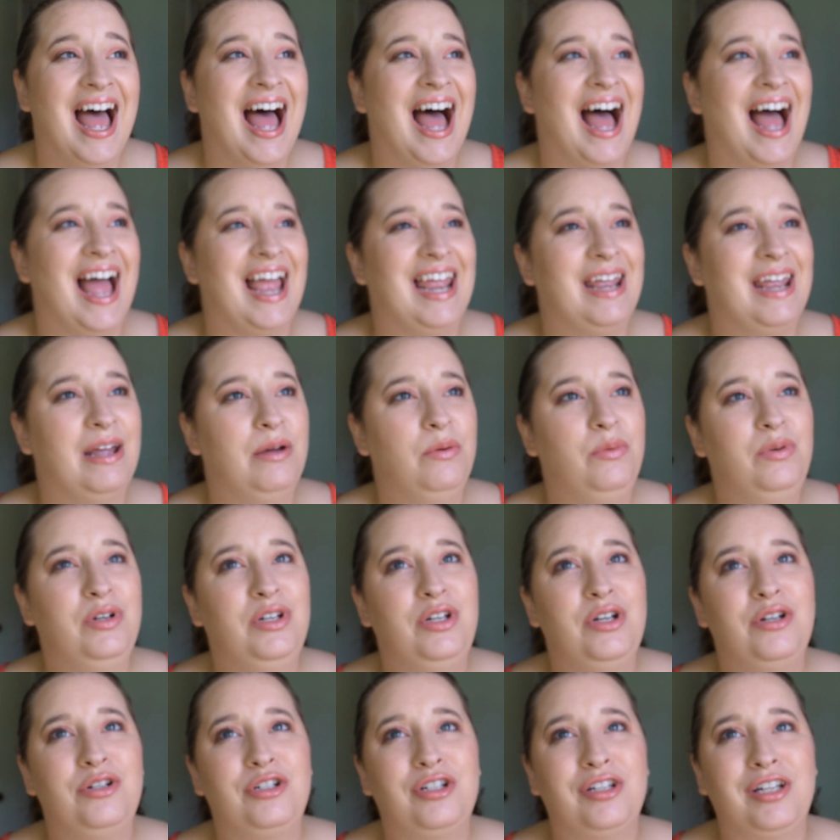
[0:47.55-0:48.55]
I would
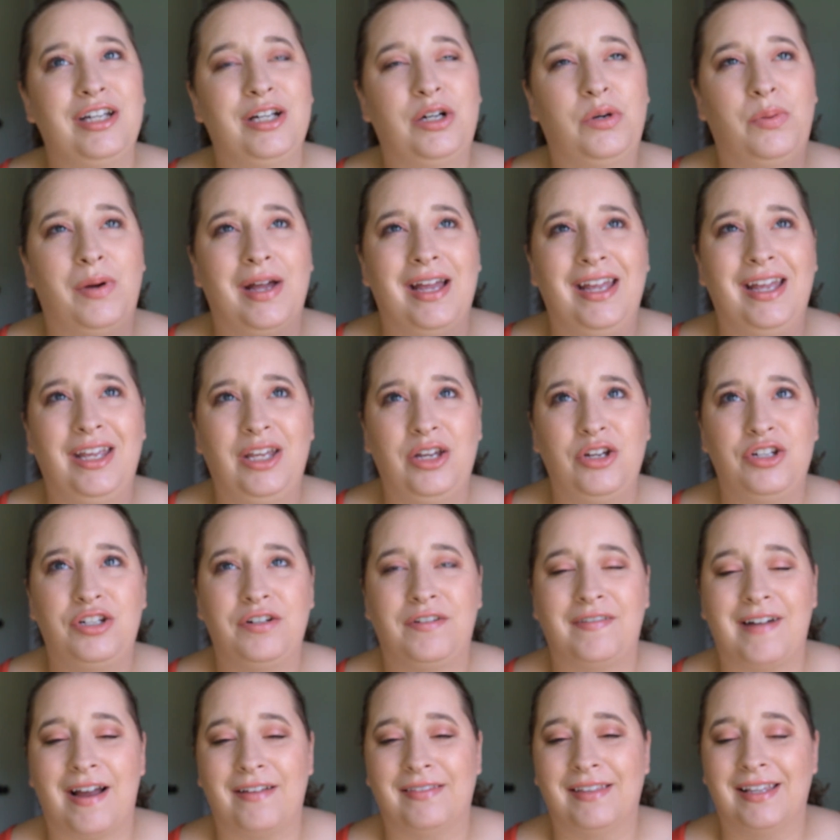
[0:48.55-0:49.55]
usually quit
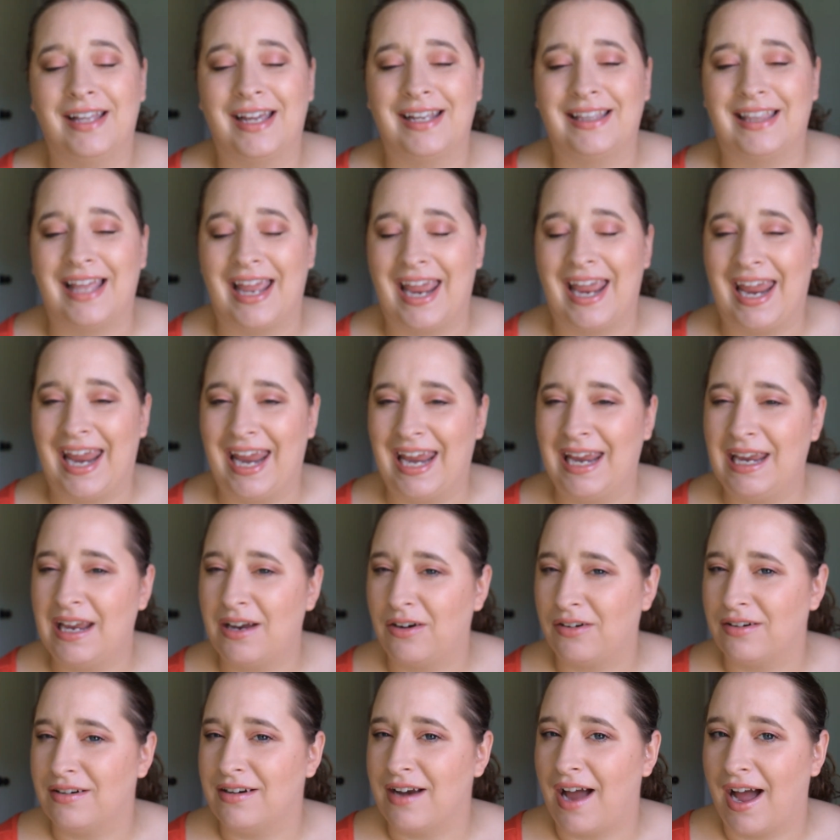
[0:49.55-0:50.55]
around like the 8
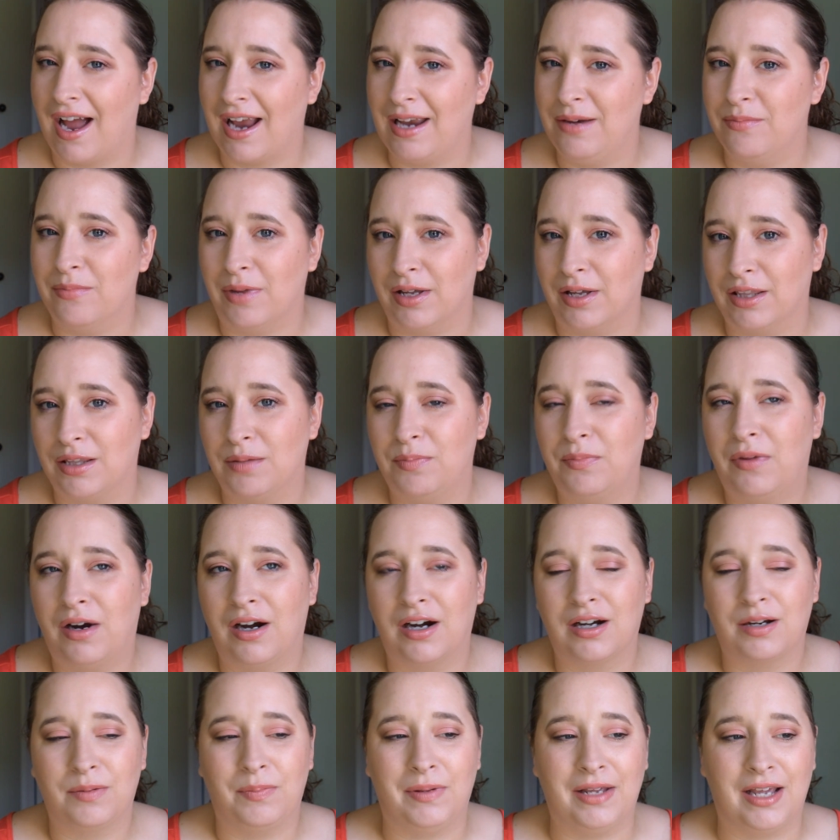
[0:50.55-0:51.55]
or 9 month
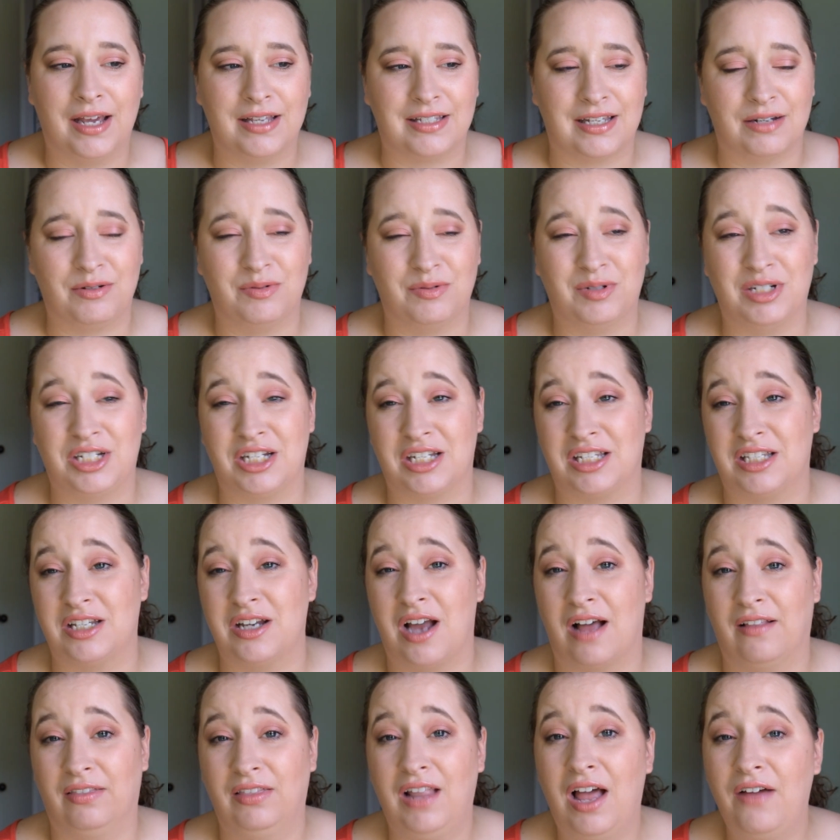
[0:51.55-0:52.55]
mark because I was just
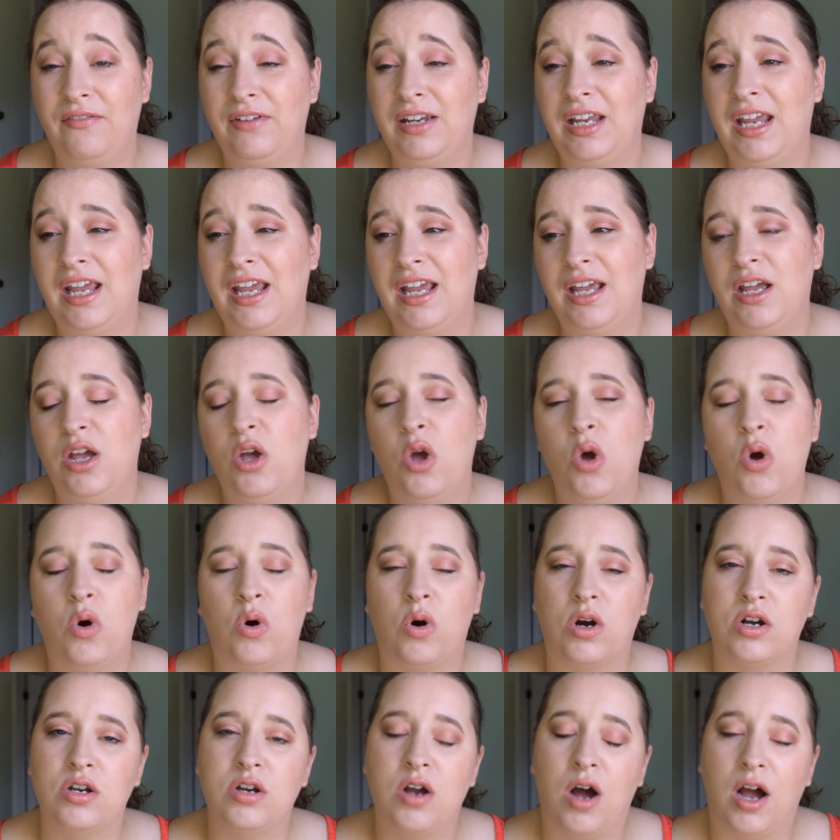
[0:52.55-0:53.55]
not loving it
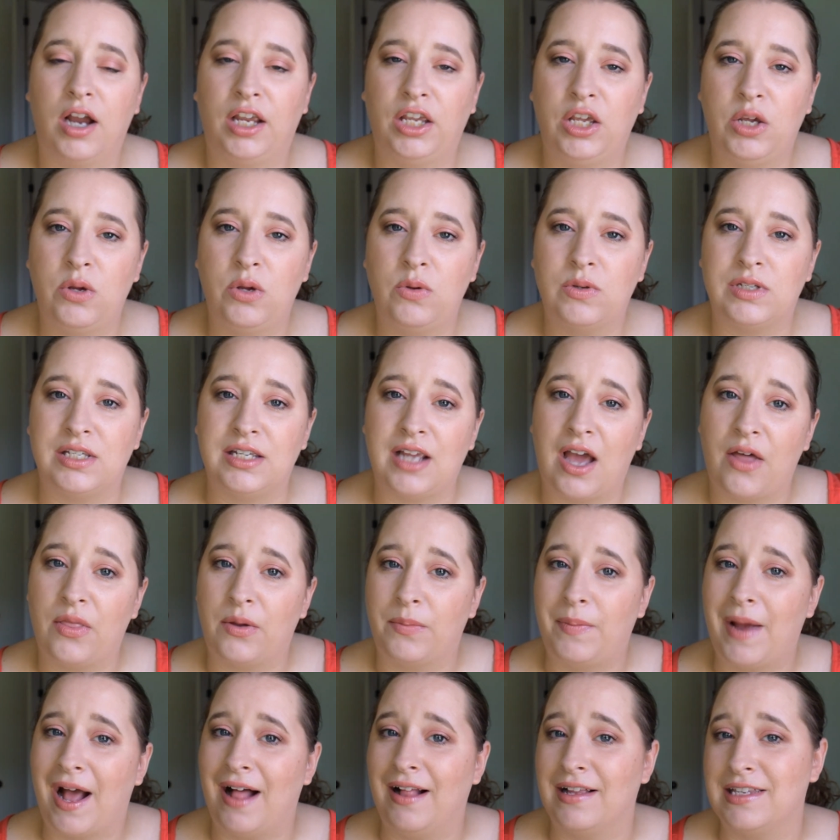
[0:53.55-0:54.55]
or not using other
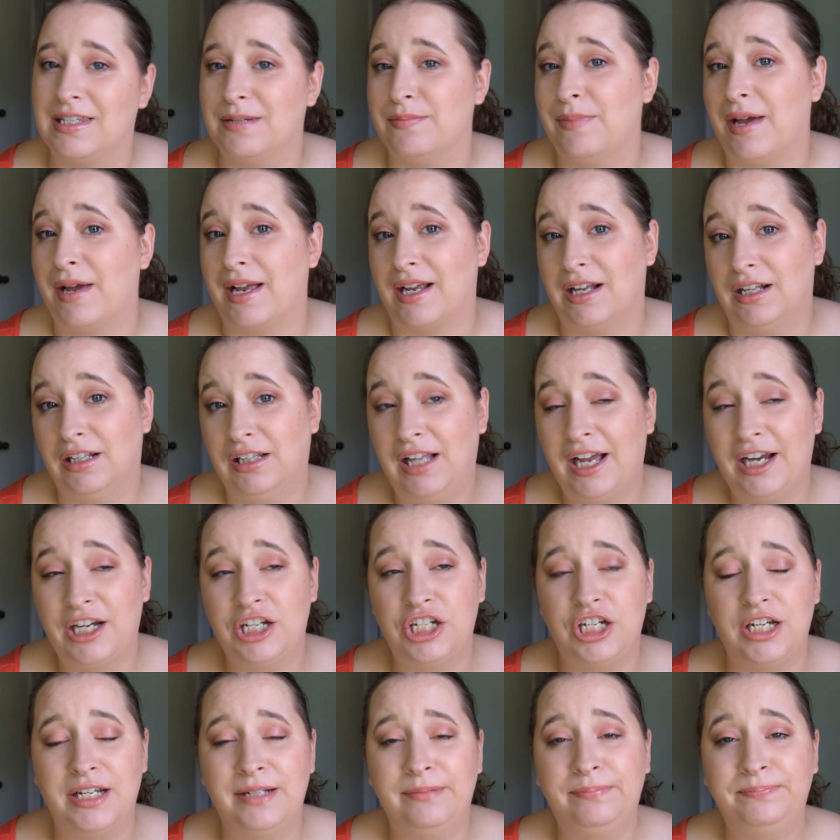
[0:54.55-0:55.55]
palettes in my
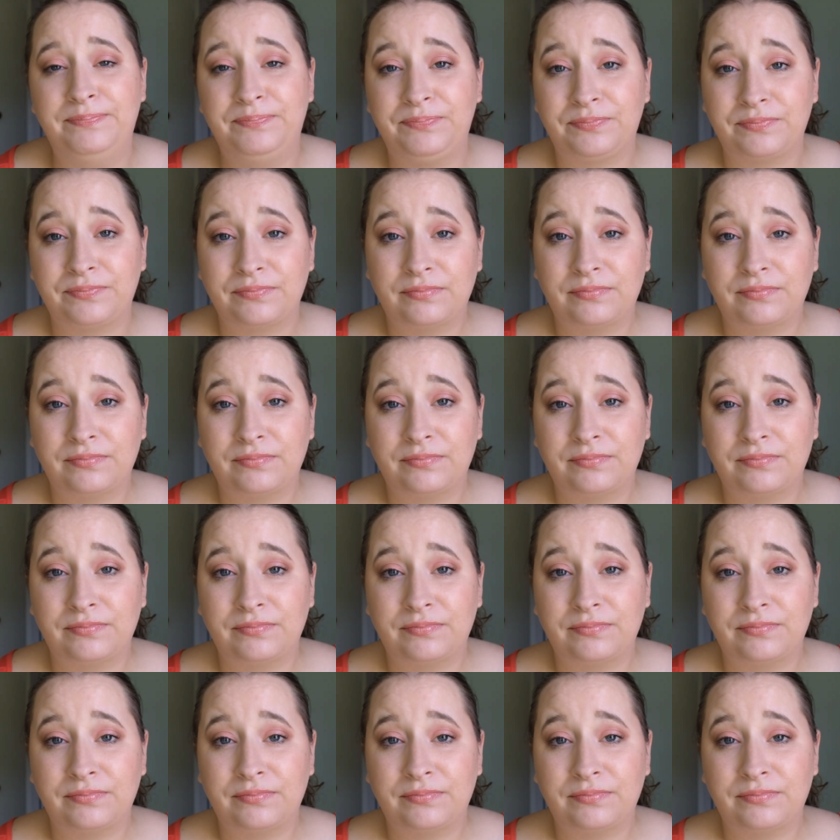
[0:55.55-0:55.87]
collection.